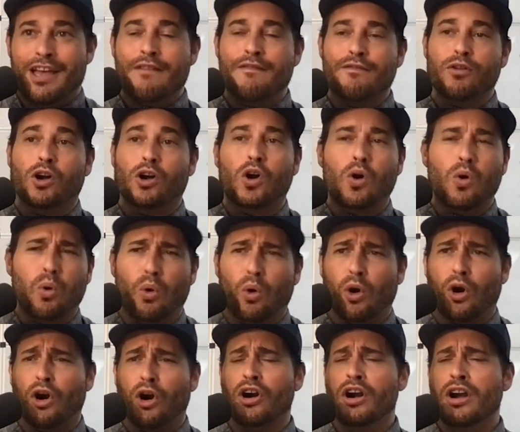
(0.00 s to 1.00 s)
For
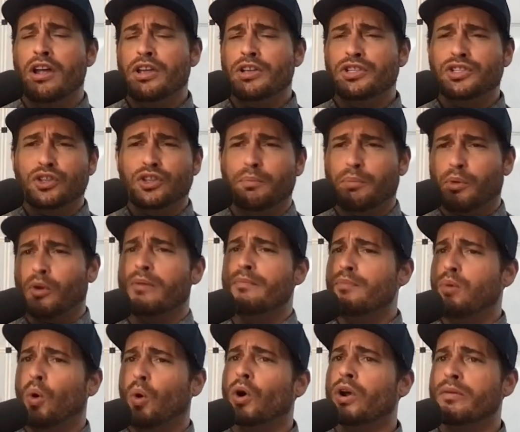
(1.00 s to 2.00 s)
core, super
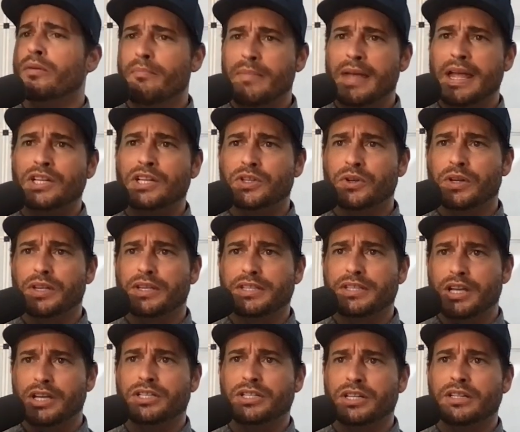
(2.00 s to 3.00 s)
important major
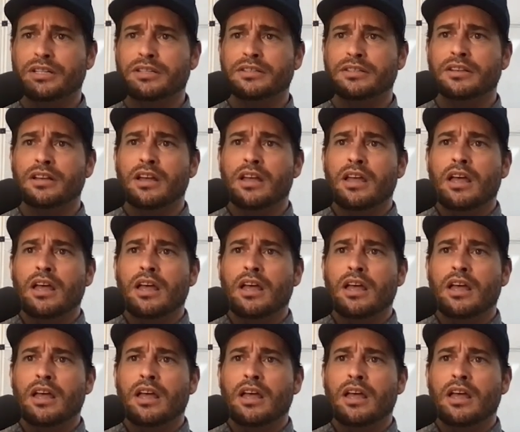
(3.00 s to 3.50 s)
decisions